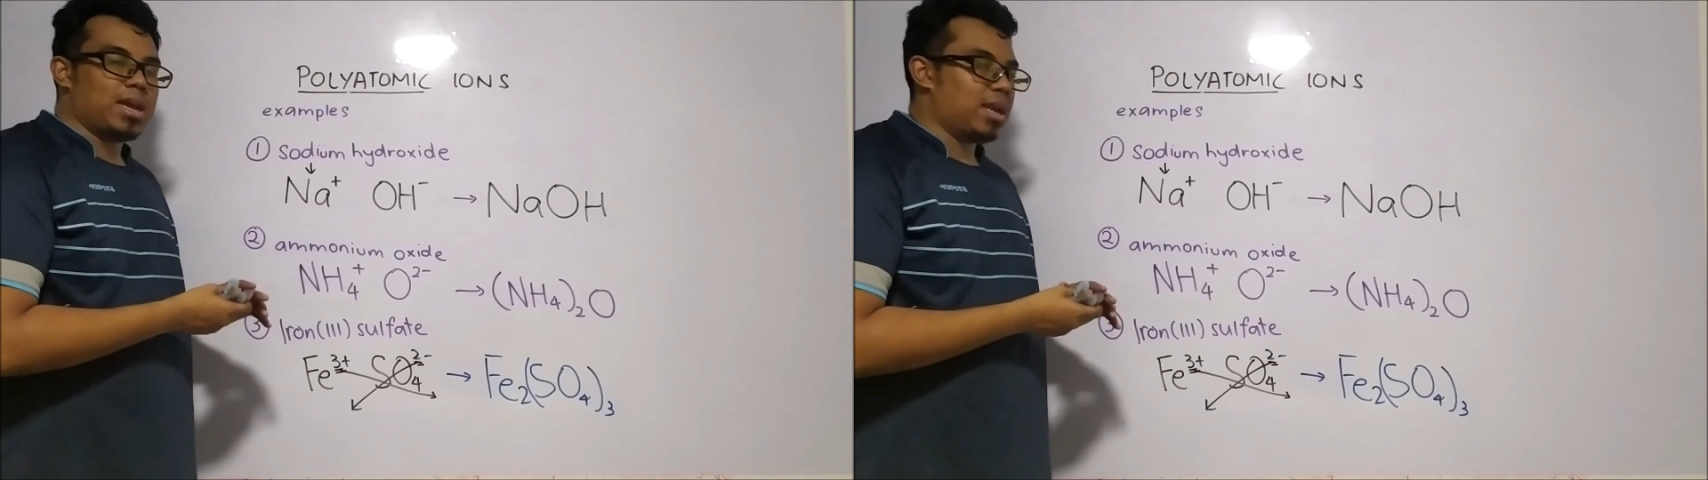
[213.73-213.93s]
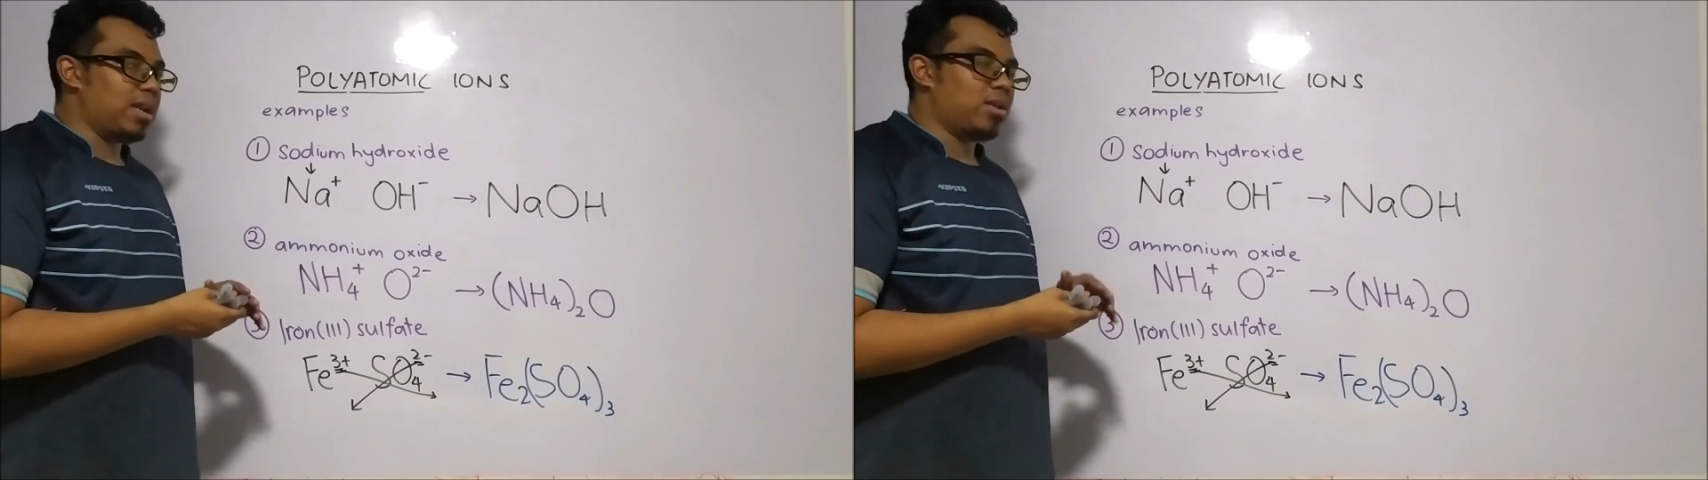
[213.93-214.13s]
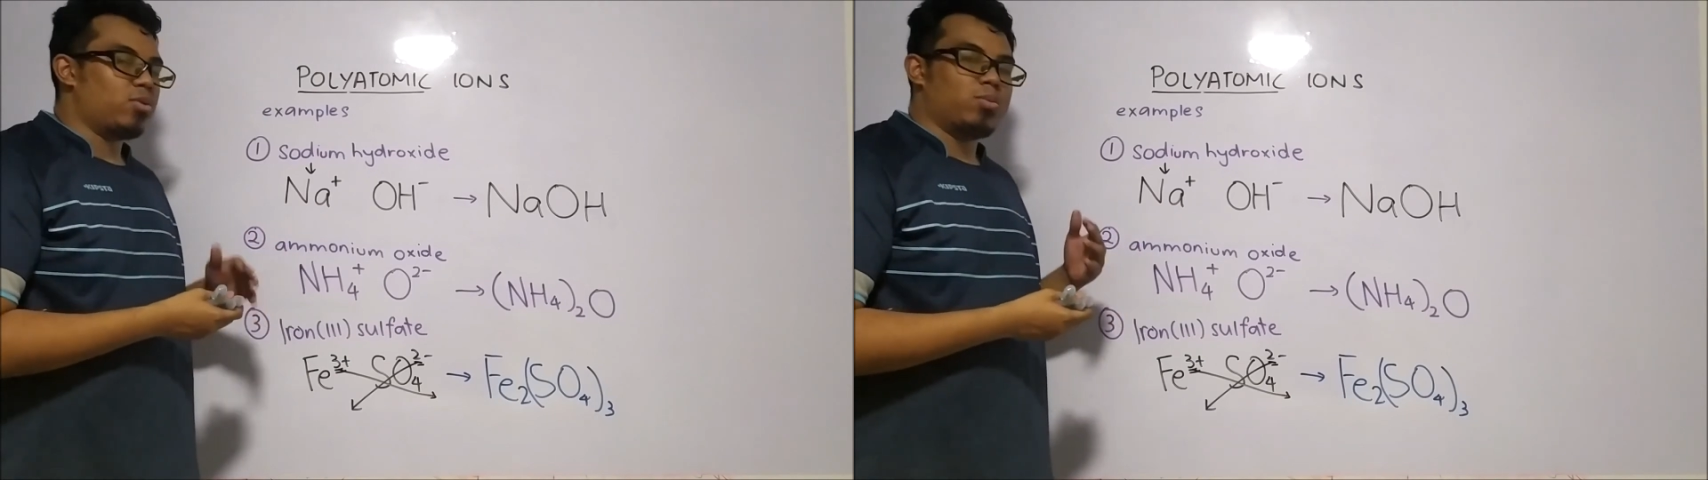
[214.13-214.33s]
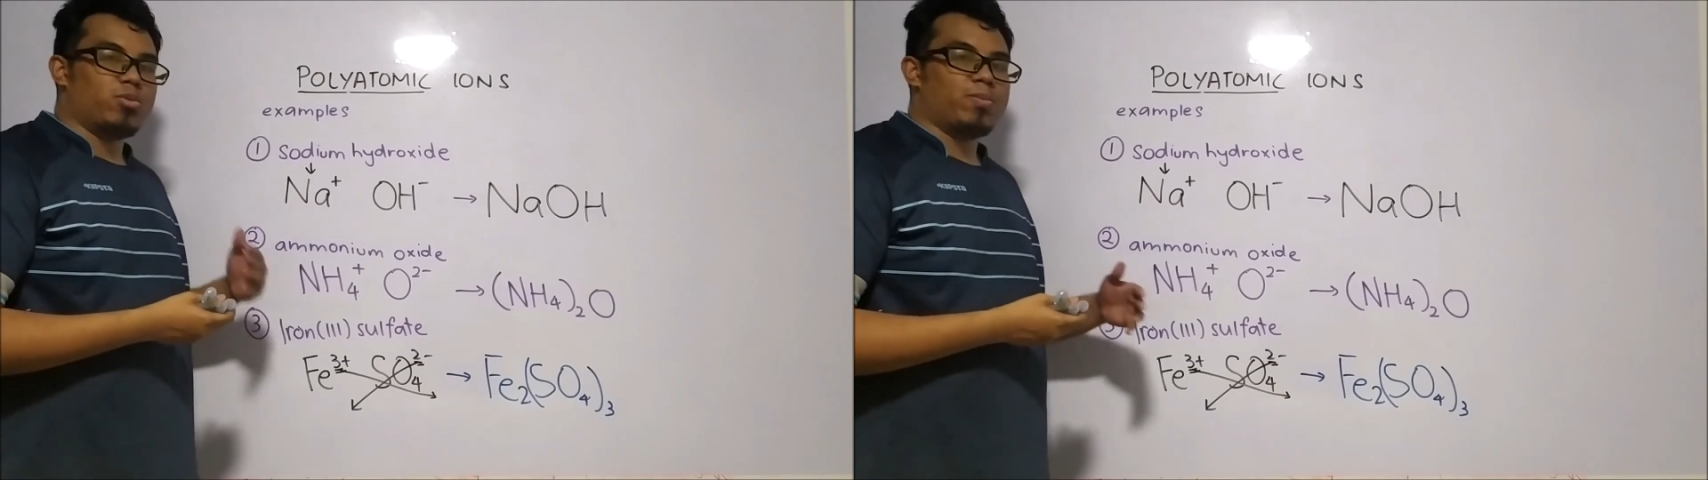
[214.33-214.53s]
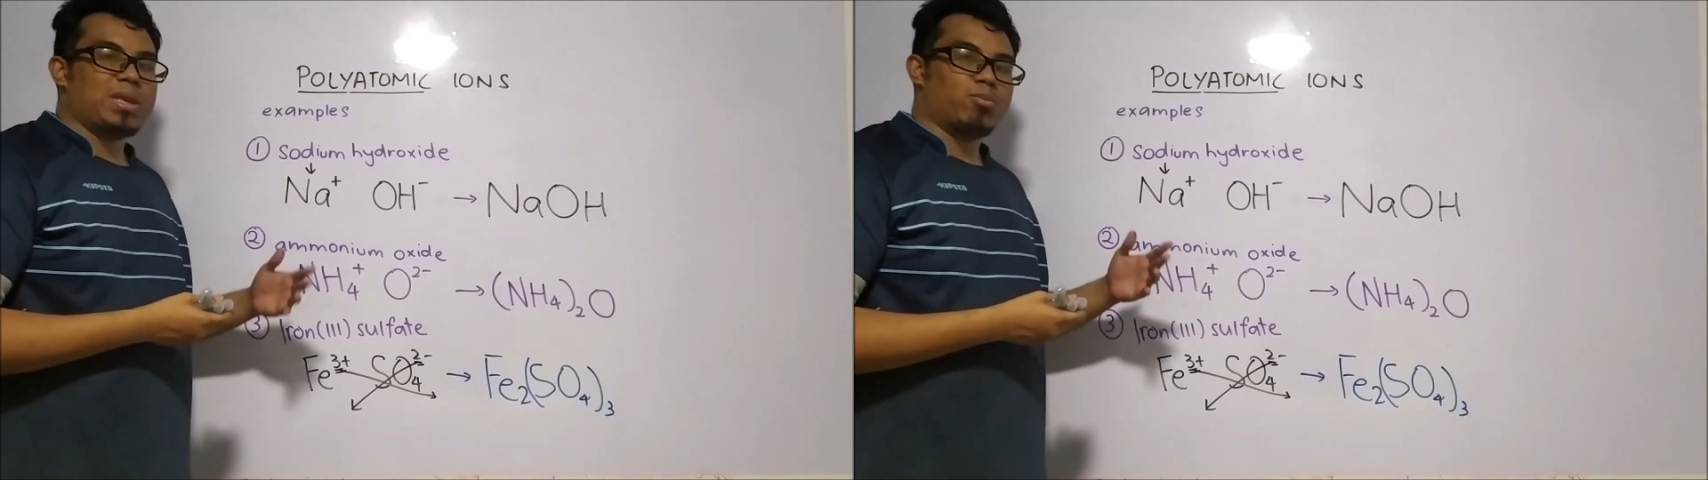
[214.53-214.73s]
and then
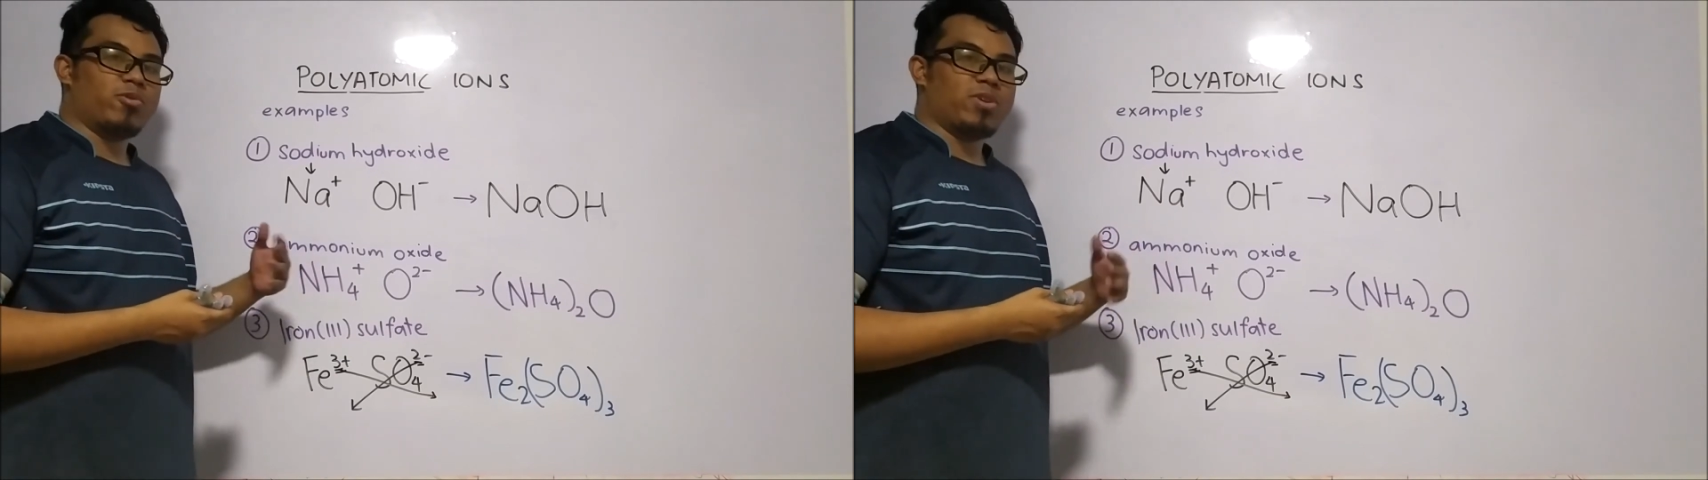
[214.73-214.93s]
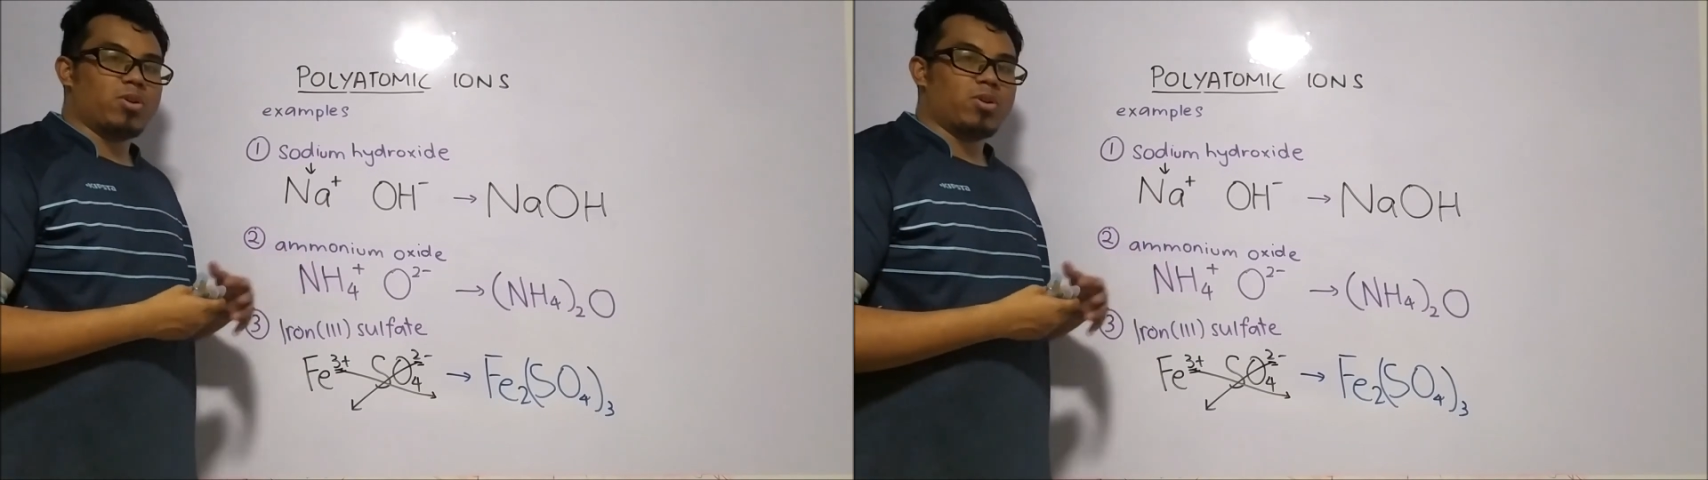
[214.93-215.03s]
we'll be moving